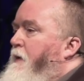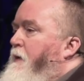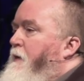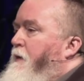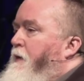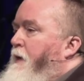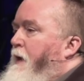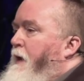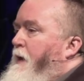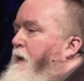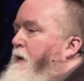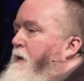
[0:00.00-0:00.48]

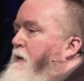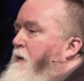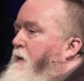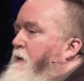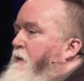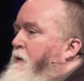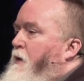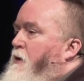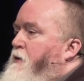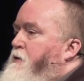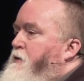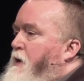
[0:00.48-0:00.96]

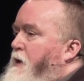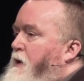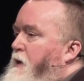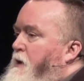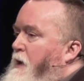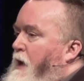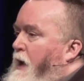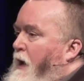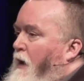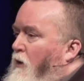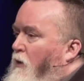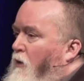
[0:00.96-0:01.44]
that there's a
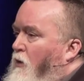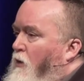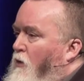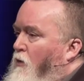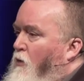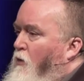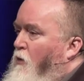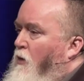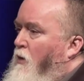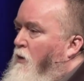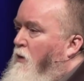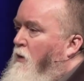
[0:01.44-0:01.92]

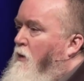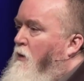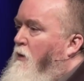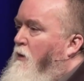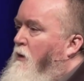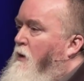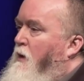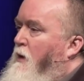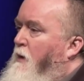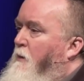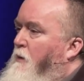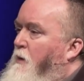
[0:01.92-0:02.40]

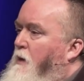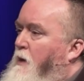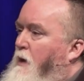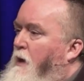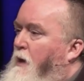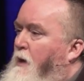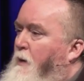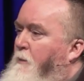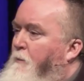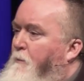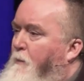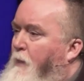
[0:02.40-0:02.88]
narrower
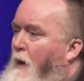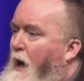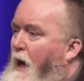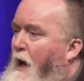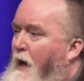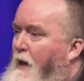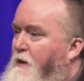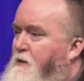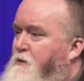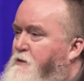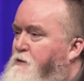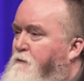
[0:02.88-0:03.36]

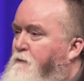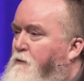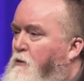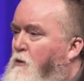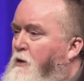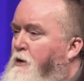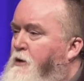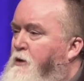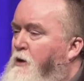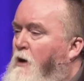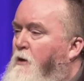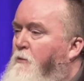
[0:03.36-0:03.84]
box
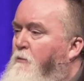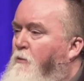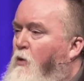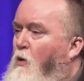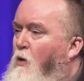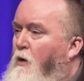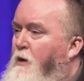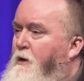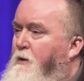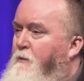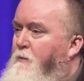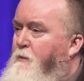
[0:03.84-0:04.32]
for a young
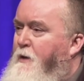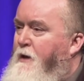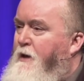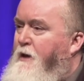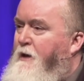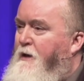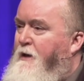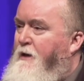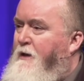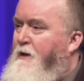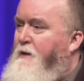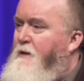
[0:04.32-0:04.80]
boy to
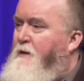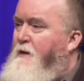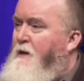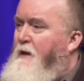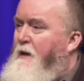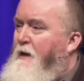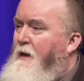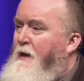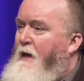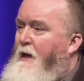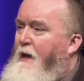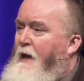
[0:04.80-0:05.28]
be in,
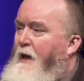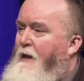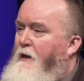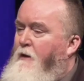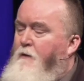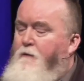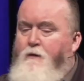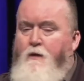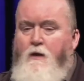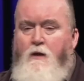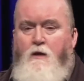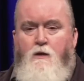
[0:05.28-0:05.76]
and
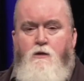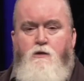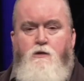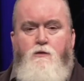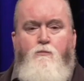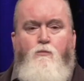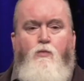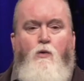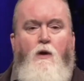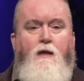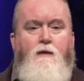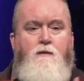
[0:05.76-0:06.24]
if he
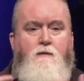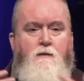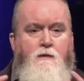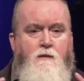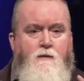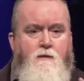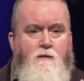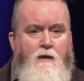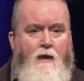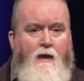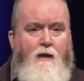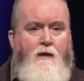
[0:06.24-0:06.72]

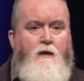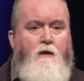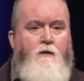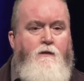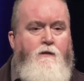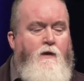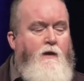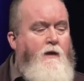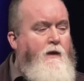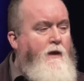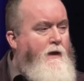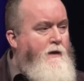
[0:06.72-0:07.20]
expresses
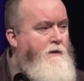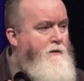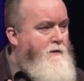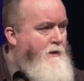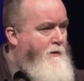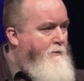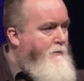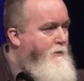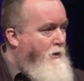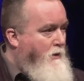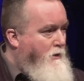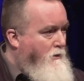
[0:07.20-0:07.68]
anything
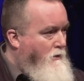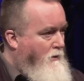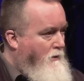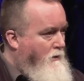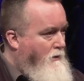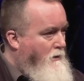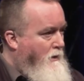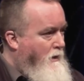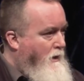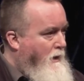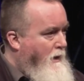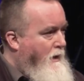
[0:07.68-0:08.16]

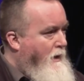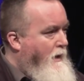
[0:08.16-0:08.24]
atypical,